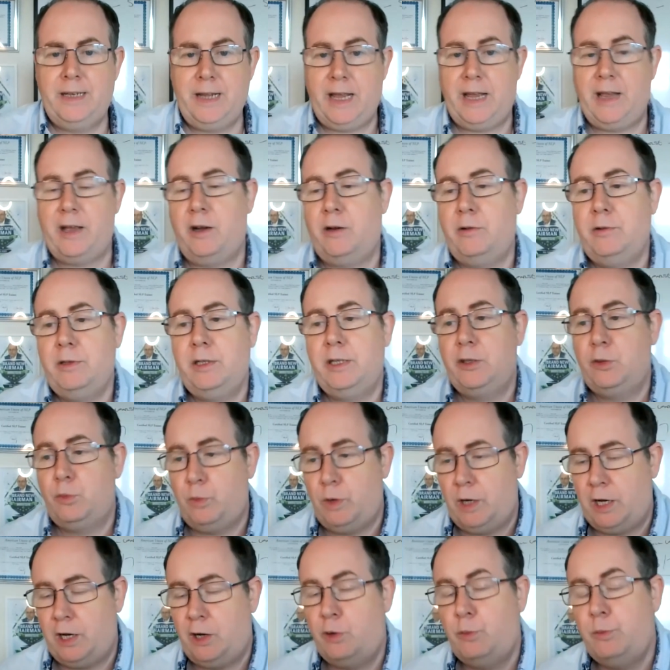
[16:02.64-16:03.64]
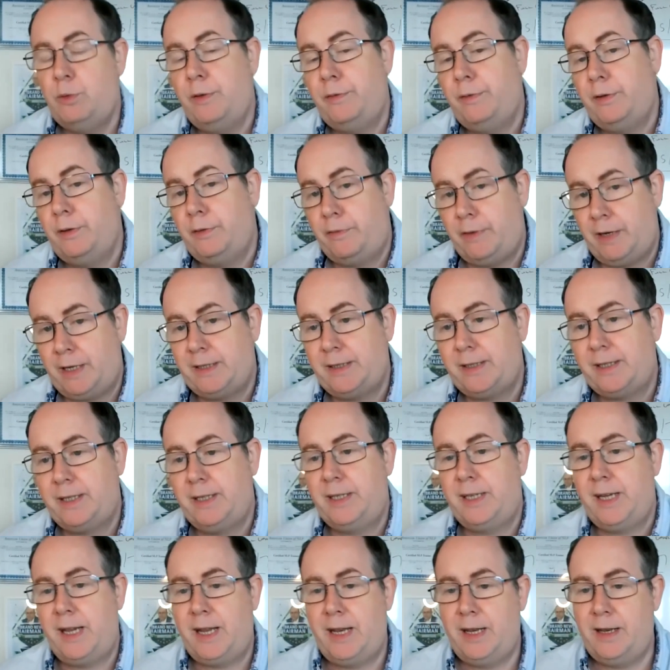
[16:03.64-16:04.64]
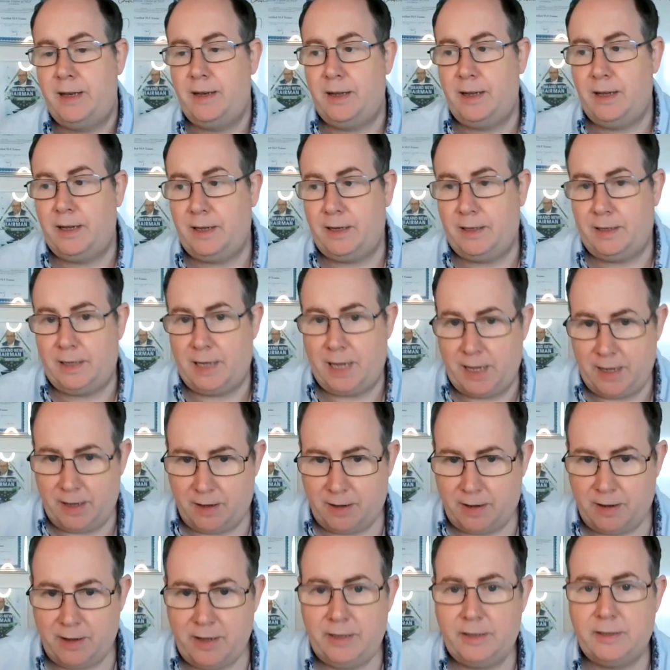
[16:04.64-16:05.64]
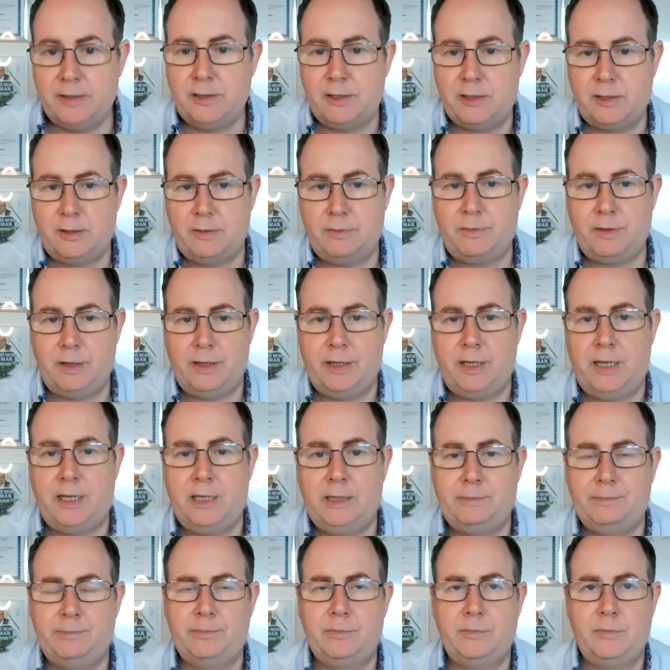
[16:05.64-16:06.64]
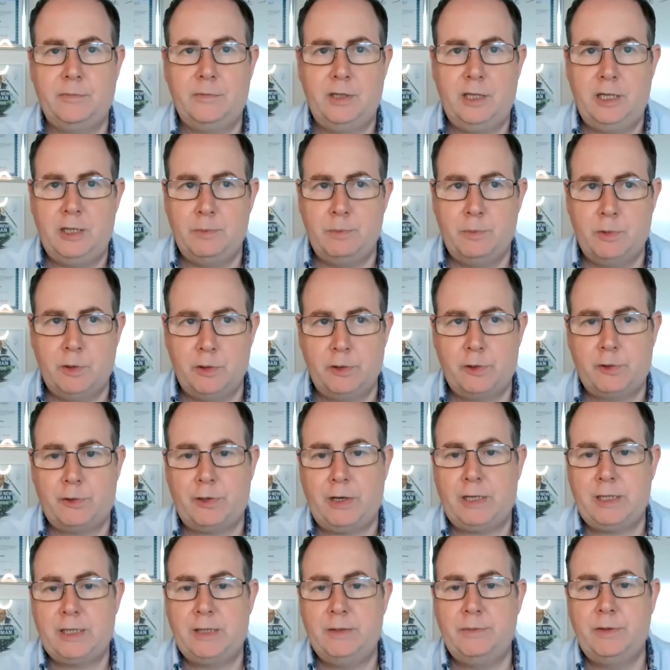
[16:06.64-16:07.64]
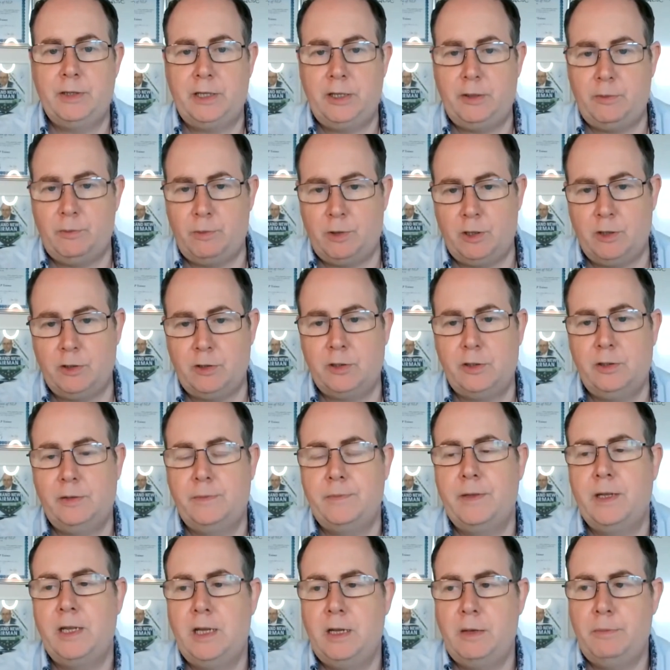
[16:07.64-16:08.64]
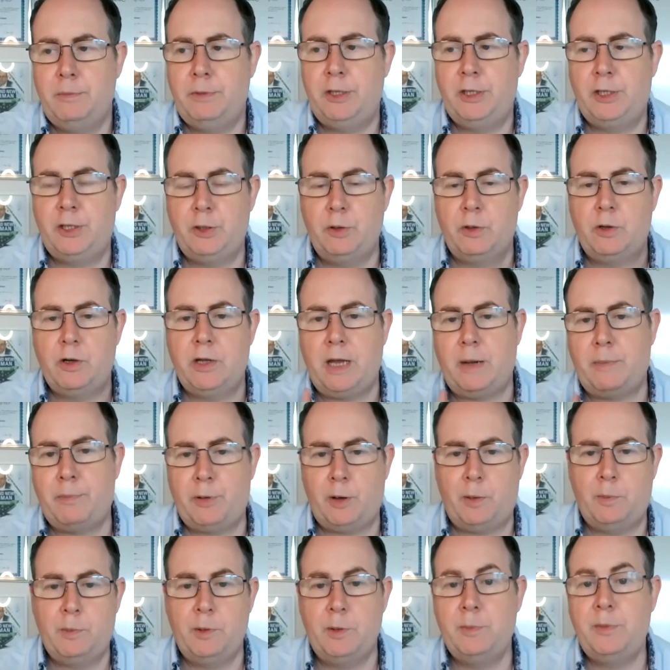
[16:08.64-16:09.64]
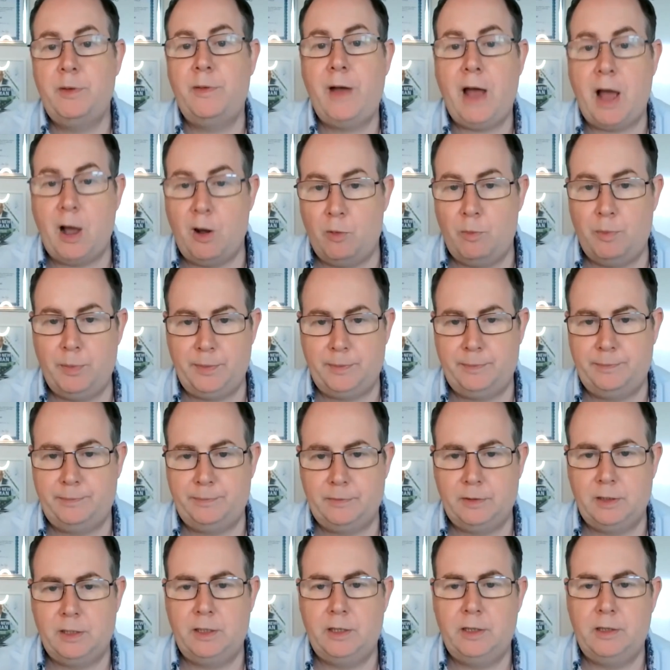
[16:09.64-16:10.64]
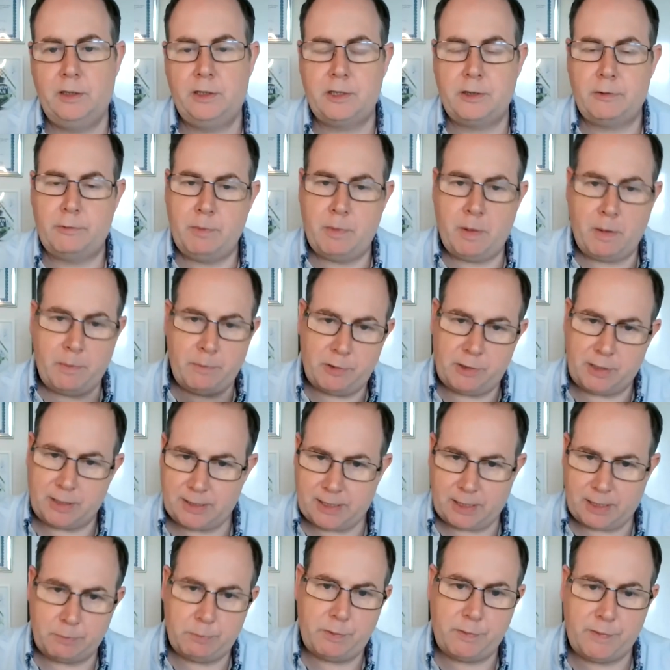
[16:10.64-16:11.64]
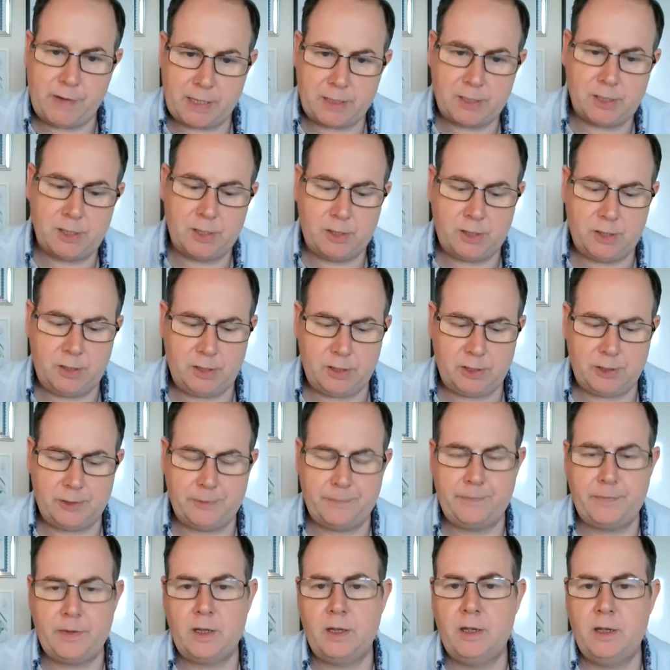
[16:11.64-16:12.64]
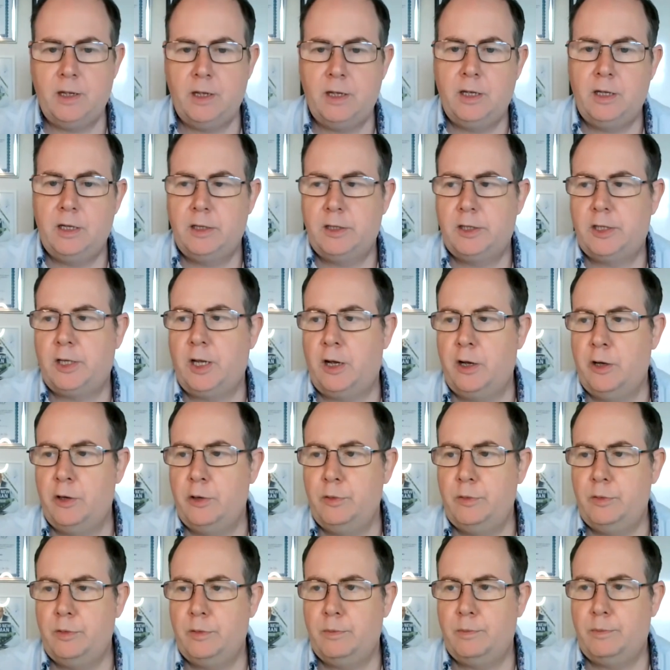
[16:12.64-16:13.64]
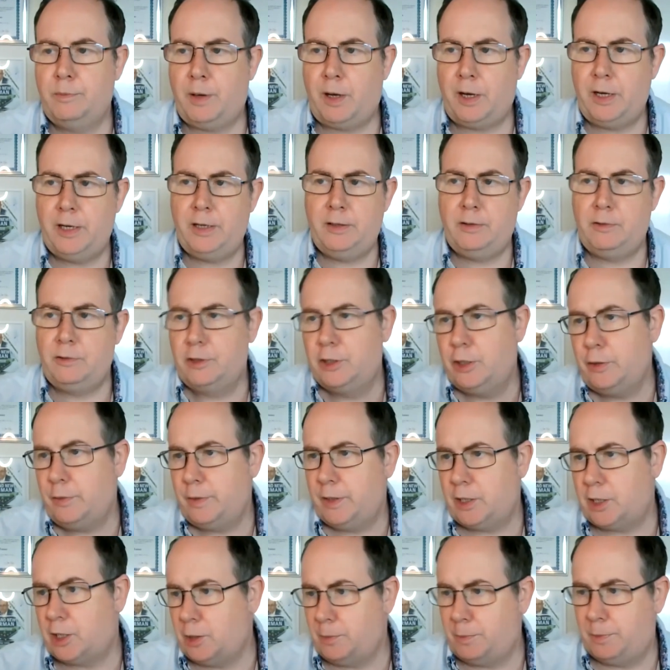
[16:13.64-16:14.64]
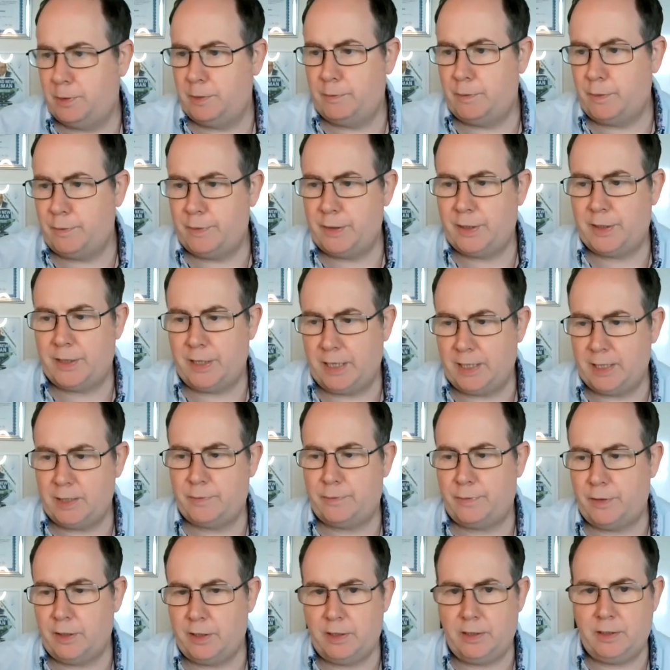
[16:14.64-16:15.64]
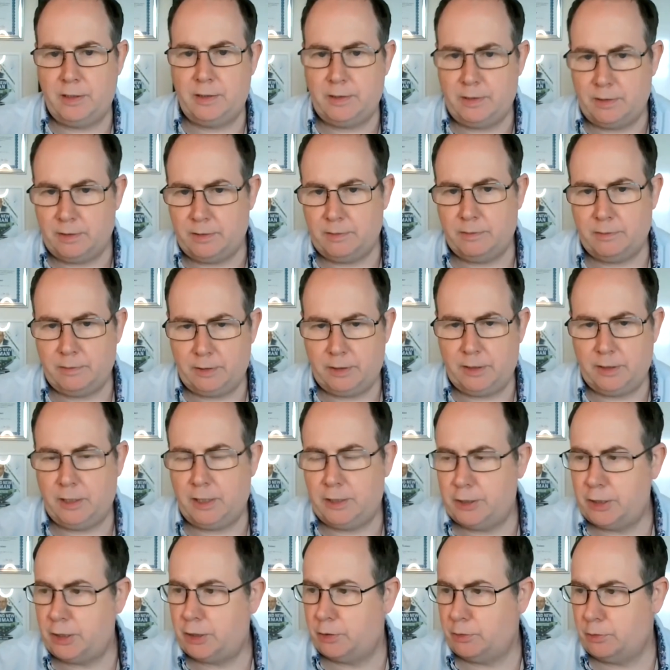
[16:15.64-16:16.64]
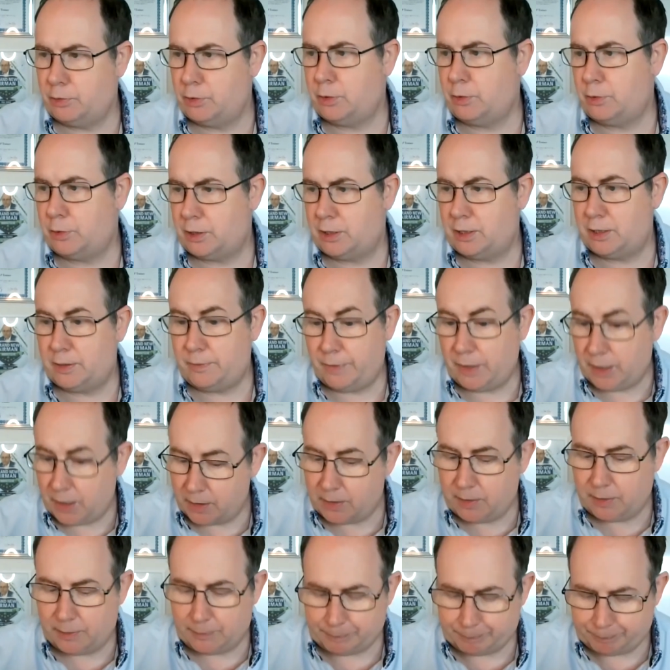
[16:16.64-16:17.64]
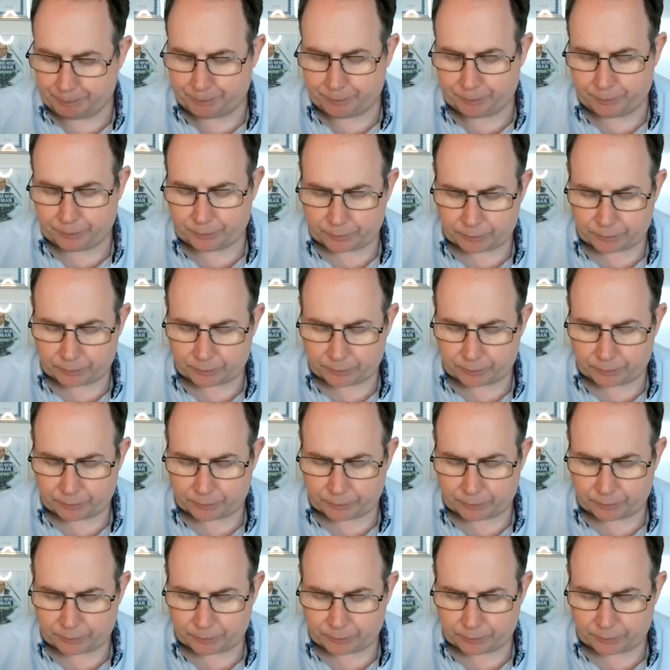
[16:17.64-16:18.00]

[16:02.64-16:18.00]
now as well, with advances in AI and stuff like that, is more attractive than it was, but you still got that problem of help. So remember I said with Exodus. So by doing a couple of other things for additional sources of income,